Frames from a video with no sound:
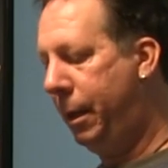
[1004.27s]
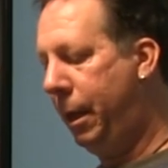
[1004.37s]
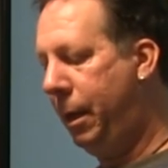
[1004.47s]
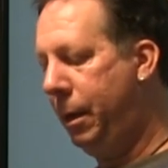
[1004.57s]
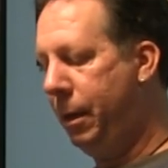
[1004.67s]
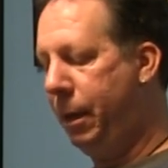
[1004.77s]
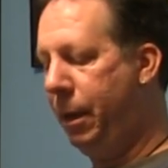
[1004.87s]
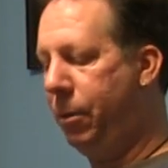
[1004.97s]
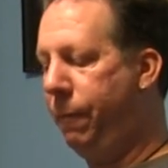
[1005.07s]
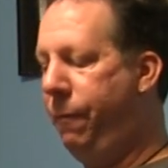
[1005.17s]
and
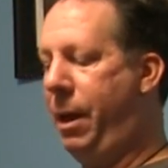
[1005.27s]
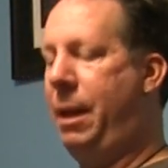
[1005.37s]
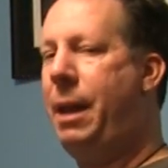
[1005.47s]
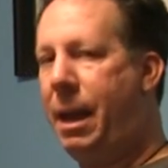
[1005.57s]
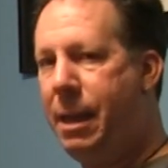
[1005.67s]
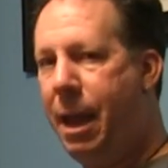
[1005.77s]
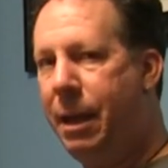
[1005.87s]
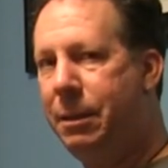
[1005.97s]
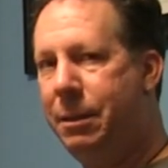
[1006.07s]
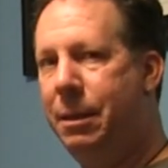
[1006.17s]
it'll fit in that
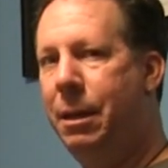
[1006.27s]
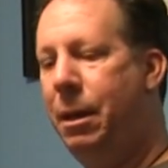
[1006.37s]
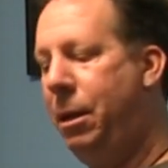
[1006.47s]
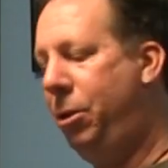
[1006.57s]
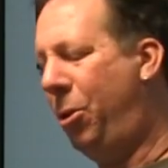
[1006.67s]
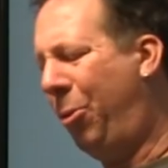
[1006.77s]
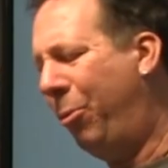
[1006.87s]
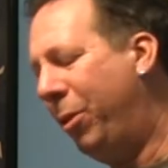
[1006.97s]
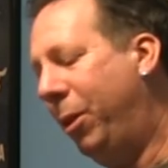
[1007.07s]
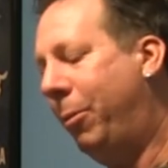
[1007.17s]
case. You
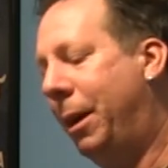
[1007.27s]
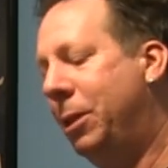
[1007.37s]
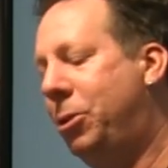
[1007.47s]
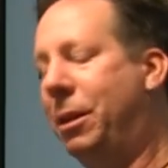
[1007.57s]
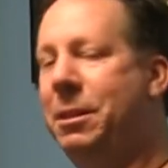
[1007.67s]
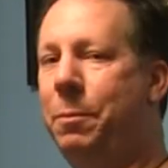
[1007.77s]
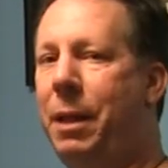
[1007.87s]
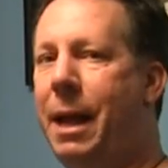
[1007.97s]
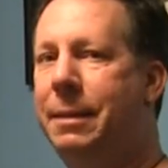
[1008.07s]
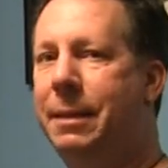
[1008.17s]
don't really want to trust the
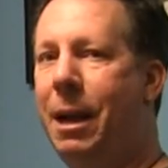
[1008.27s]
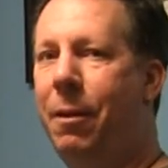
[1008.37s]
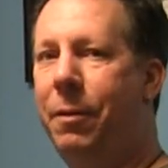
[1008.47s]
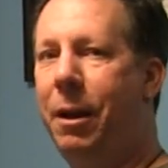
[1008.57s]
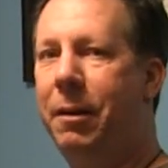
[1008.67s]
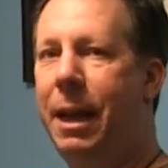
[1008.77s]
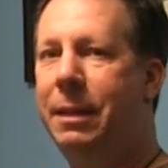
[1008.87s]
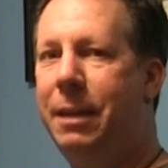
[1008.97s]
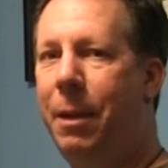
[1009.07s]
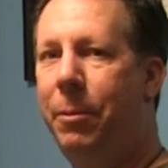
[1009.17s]
plastic out there in
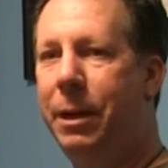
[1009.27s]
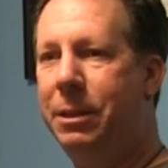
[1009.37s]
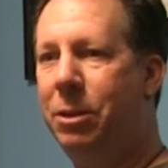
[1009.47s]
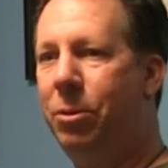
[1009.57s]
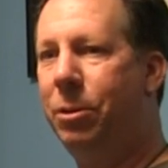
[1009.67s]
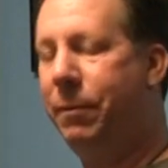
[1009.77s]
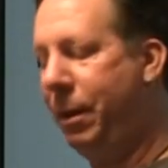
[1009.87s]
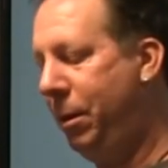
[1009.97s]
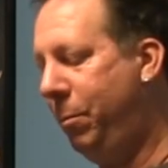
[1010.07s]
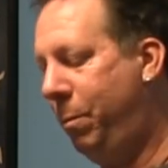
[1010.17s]
case the animal gets a hold of
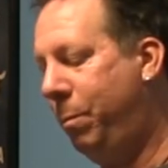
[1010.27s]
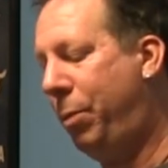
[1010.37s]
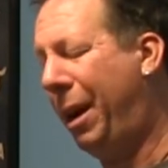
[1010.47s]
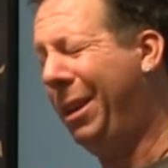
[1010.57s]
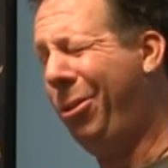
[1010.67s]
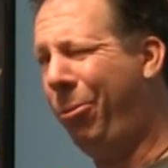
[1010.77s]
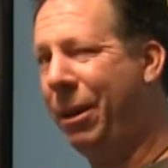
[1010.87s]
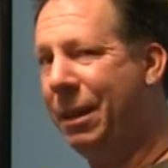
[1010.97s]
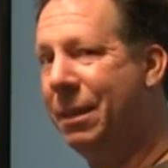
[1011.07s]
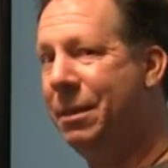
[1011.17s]
it. You probably do
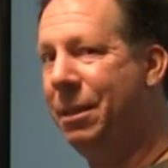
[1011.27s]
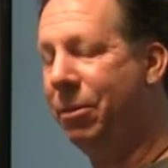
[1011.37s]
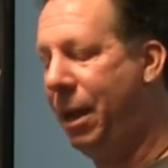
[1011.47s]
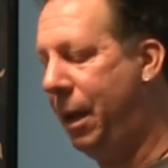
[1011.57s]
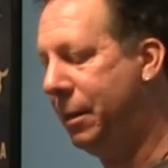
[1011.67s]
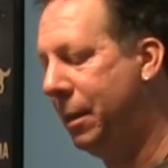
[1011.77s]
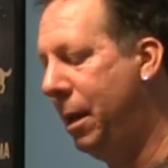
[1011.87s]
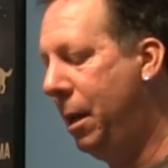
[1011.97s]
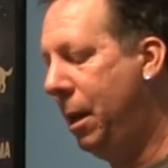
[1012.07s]
want that steel case.